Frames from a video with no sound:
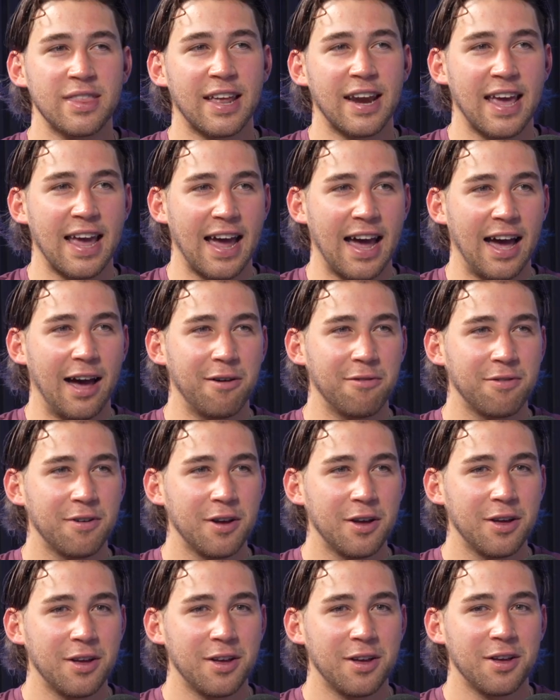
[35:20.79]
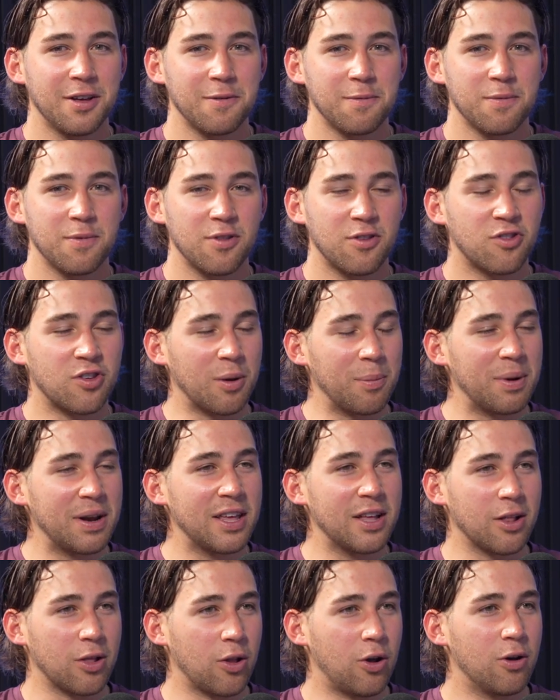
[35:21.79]
I have somebody
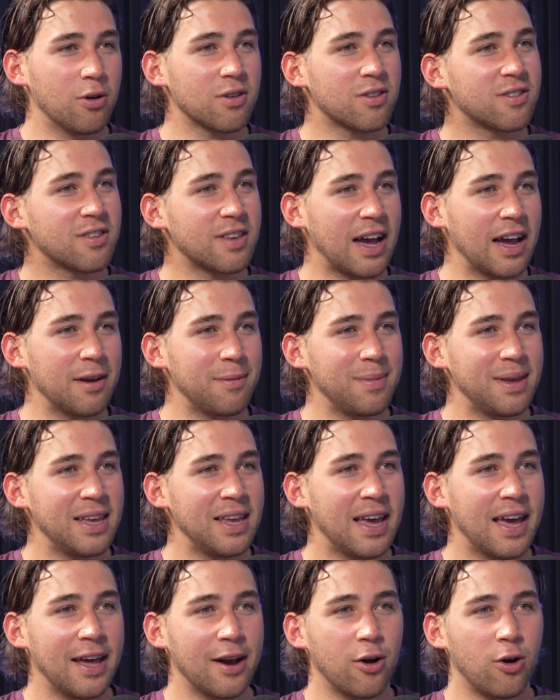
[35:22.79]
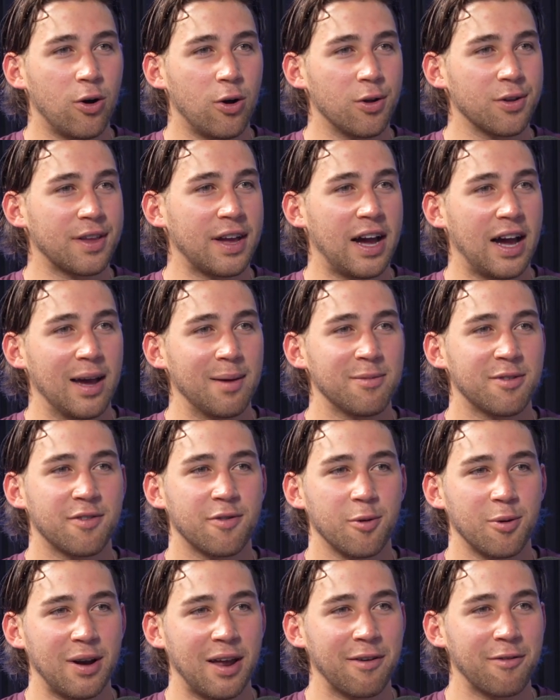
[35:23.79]
alongside me at all times
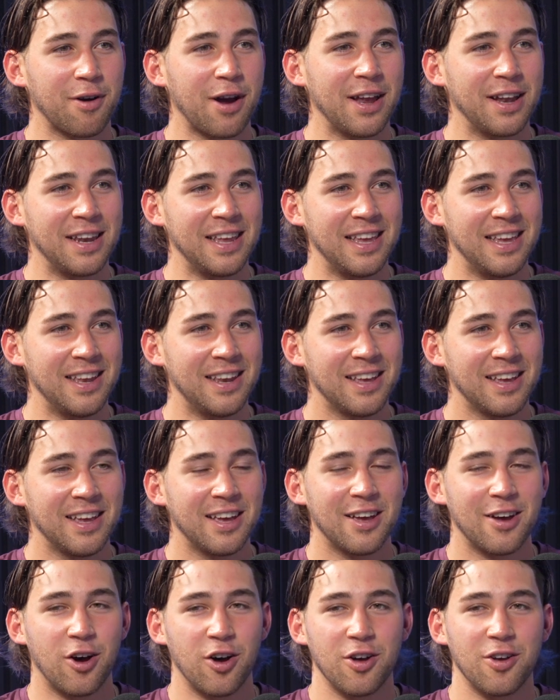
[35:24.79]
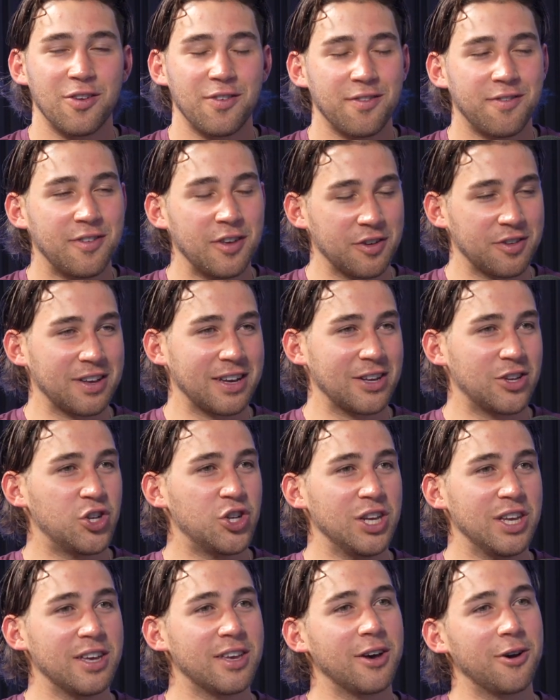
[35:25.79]
for whatever I need feels like a
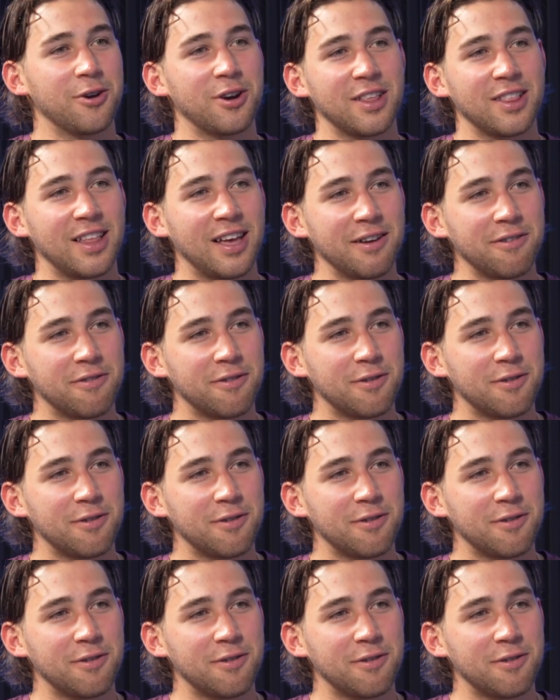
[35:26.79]
cheat code in life.